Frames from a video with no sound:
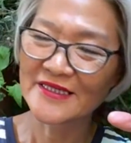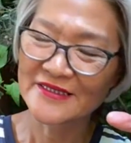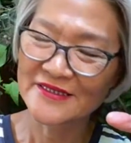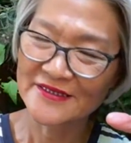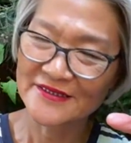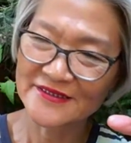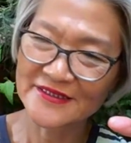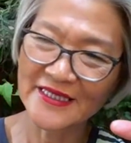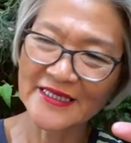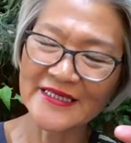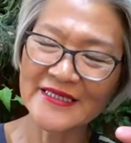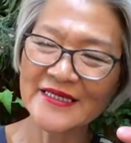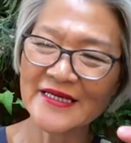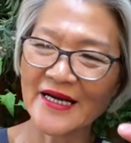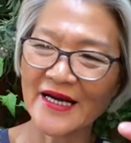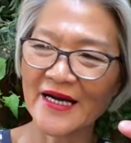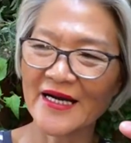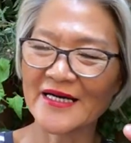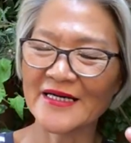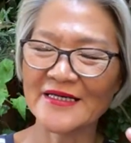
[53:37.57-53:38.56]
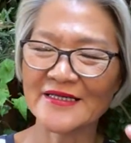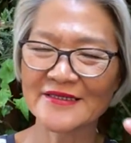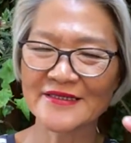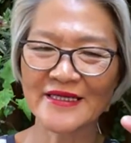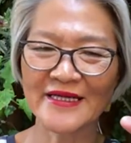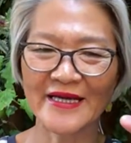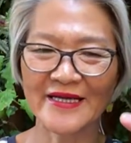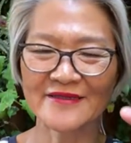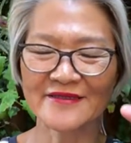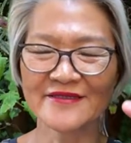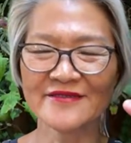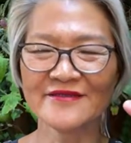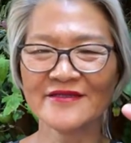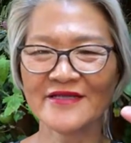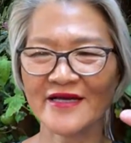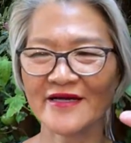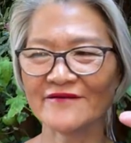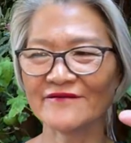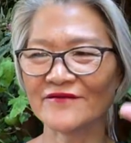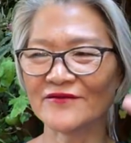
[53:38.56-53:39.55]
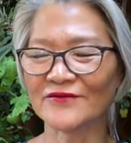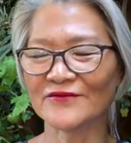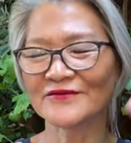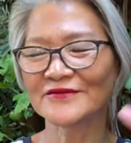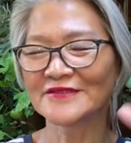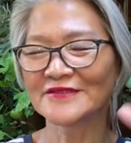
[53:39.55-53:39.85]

they are a gallon level,